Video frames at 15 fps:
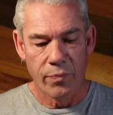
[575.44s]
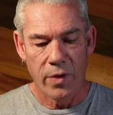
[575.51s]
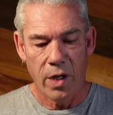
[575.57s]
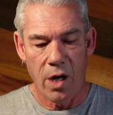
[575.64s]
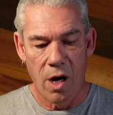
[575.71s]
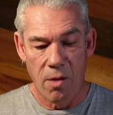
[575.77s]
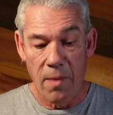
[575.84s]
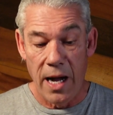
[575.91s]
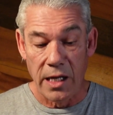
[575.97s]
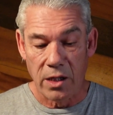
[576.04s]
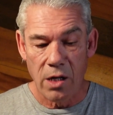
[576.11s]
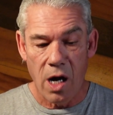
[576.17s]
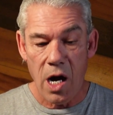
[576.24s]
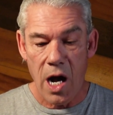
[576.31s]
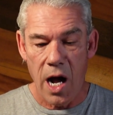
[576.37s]
oh my
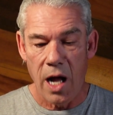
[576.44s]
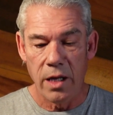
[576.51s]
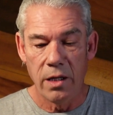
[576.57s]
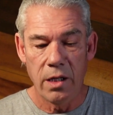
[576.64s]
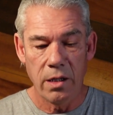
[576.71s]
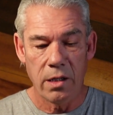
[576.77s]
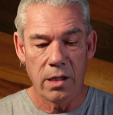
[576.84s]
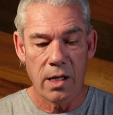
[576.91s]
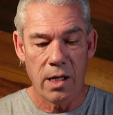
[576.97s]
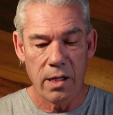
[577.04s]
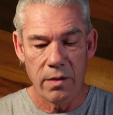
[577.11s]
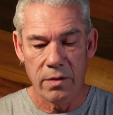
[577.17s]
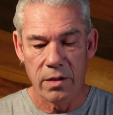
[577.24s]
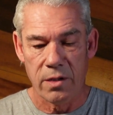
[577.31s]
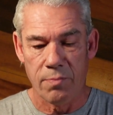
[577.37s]
God,
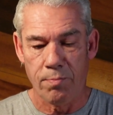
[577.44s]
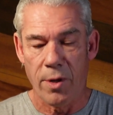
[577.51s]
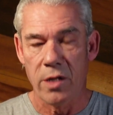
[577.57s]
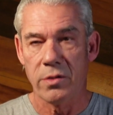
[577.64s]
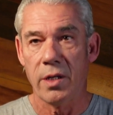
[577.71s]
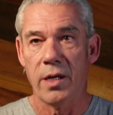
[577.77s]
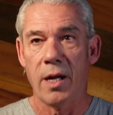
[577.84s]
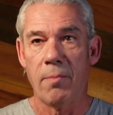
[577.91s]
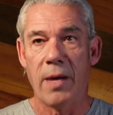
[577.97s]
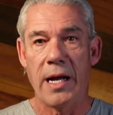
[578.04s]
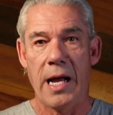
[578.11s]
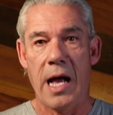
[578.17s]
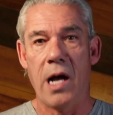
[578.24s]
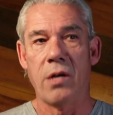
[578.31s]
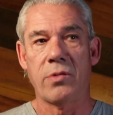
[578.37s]
the person in my
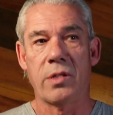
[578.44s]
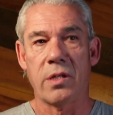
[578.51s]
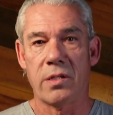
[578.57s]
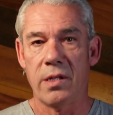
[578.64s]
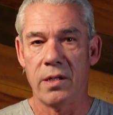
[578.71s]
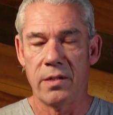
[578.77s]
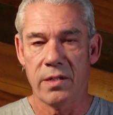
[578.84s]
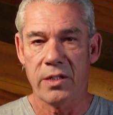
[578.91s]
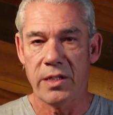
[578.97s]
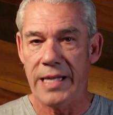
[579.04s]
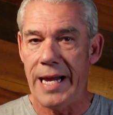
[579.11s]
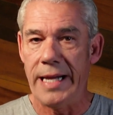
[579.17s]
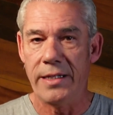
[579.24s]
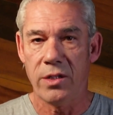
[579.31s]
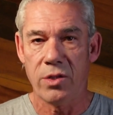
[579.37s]
house is in
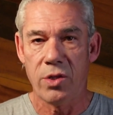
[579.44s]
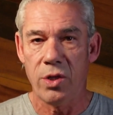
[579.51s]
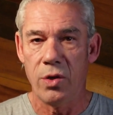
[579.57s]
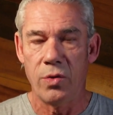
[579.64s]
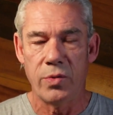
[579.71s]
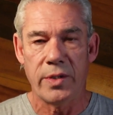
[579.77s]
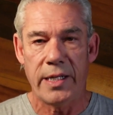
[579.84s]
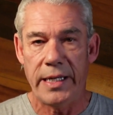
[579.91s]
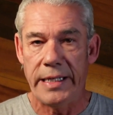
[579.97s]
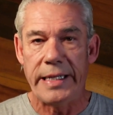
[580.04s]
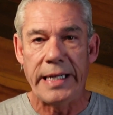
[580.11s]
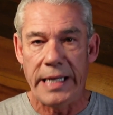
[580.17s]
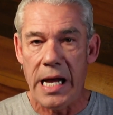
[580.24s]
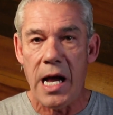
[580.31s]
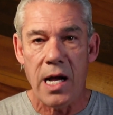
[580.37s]
stage 2
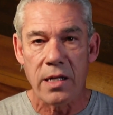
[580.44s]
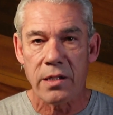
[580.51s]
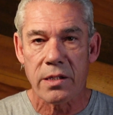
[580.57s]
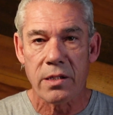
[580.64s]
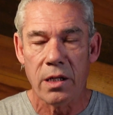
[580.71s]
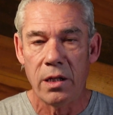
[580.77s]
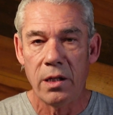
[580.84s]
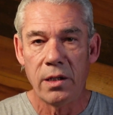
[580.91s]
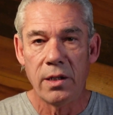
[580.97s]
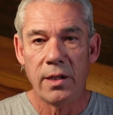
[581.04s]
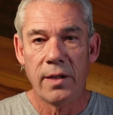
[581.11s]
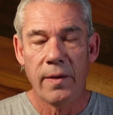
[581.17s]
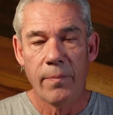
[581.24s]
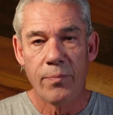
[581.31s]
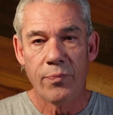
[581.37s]
TDS,
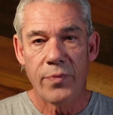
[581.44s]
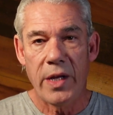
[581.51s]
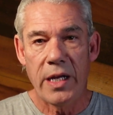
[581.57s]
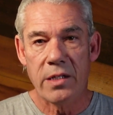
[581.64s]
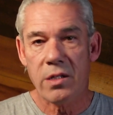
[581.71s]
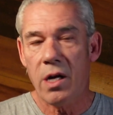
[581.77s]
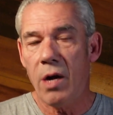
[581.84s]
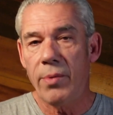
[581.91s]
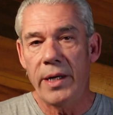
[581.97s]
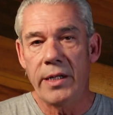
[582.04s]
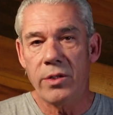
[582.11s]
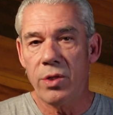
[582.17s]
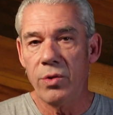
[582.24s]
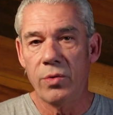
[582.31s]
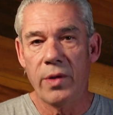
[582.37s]
it's already
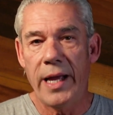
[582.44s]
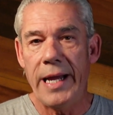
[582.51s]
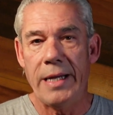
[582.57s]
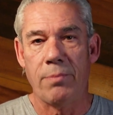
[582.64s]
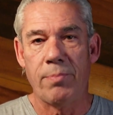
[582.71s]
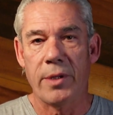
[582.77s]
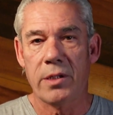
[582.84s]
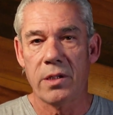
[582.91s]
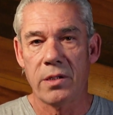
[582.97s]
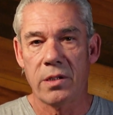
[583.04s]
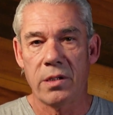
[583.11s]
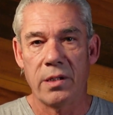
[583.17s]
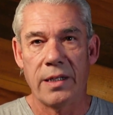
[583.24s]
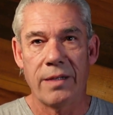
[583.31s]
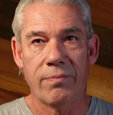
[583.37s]
too late because
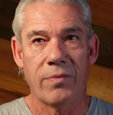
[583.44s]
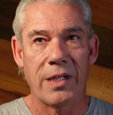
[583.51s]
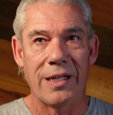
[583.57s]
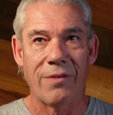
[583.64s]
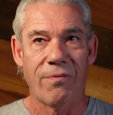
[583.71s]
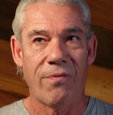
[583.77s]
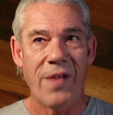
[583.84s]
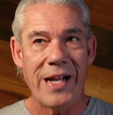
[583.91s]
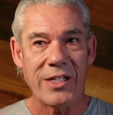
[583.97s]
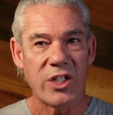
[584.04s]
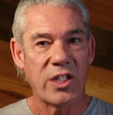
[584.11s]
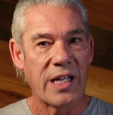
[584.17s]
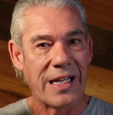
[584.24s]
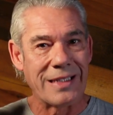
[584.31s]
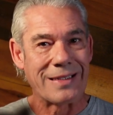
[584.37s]
the
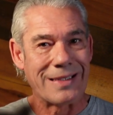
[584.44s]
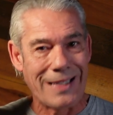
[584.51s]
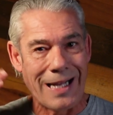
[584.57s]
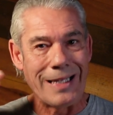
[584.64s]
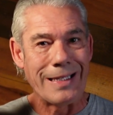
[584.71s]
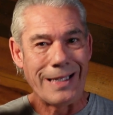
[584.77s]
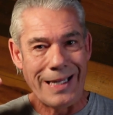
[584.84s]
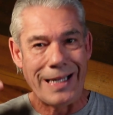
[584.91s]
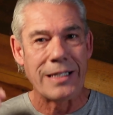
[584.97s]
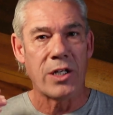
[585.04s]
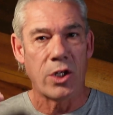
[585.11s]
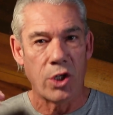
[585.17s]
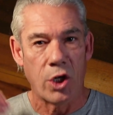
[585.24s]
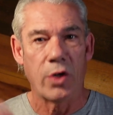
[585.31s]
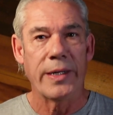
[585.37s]
infection has gotten
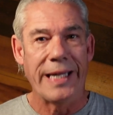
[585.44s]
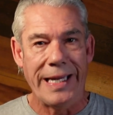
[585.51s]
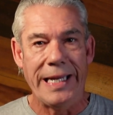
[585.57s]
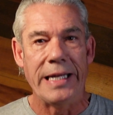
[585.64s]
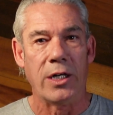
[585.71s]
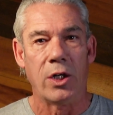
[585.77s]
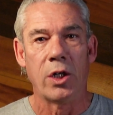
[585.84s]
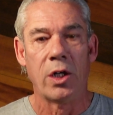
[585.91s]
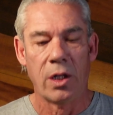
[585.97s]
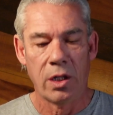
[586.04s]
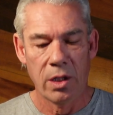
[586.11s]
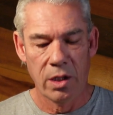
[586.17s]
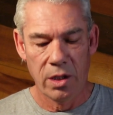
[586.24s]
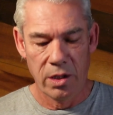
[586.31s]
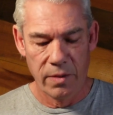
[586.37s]
into your ear
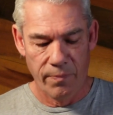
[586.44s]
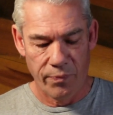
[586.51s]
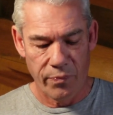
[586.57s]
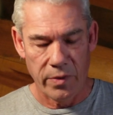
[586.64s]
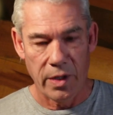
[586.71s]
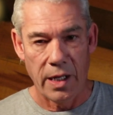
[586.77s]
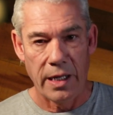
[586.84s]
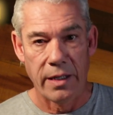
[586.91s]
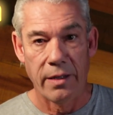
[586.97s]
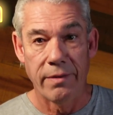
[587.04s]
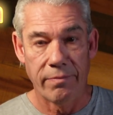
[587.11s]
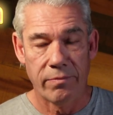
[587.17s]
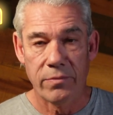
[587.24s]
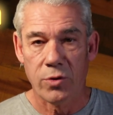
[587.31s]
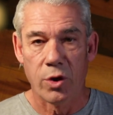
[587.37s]

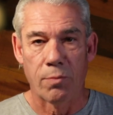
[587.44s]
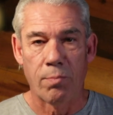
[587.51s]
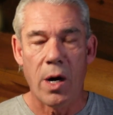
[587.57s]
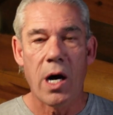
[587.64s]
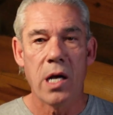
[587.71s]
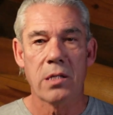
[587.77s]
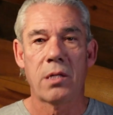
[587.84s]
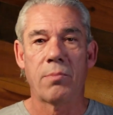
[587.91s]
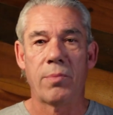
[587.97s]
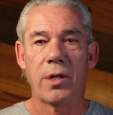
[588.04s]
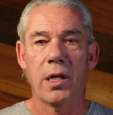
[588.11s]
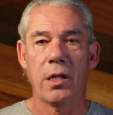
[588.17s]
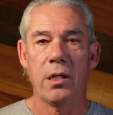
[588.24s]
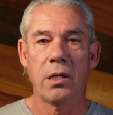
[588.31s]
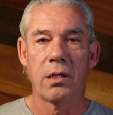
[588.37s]
and could
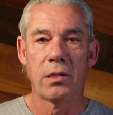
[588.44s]
possibly,